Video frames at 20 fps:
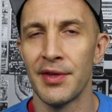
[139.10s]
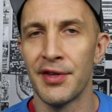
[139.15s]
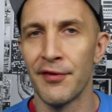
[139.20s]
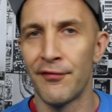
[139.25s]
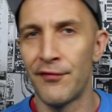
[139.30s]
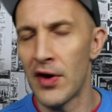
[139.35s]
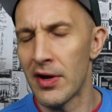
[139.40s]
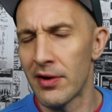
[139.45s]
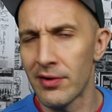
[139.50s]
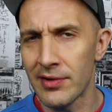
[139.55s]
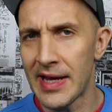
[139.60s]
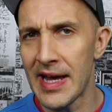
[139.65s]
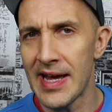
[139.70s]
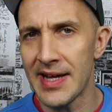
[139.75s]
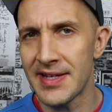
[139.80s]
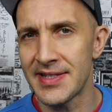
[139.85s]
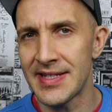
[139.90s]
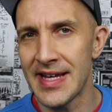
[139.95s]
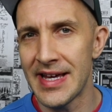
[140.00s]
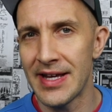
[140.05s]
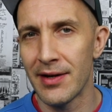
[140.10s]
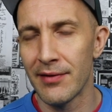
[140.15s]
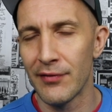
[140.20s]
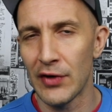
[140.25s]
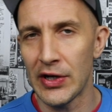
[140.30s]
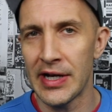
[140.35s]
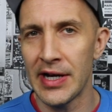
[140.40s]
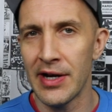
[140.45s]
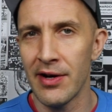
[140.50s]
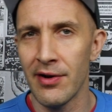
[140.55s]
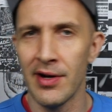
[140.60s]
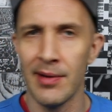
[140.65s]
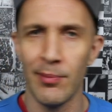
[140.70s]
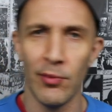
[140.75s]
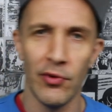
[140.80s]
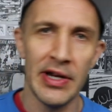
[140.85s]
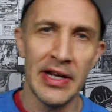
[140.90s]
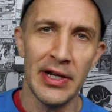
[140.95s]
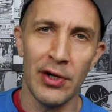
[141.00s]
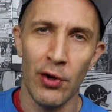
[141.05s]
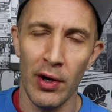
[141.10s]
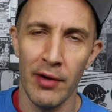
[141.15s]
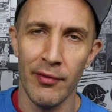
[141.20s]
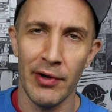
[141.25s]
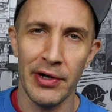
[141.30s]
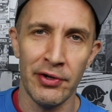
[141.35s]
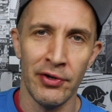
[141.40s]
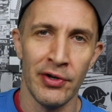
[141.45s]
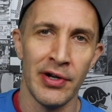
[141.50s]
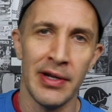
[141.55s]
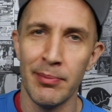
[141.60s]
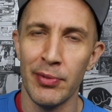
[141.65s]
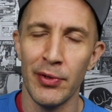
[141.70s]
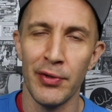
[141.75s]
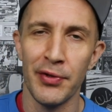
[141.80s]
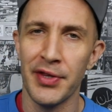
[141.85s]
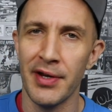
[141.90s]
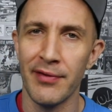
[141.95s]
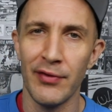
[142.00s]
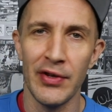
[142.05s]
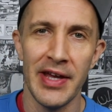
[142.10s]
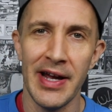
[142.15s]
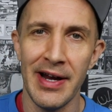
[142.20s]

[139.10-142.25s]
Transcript: with a funnel cake stand over here and a Marine Corps recruiting booth over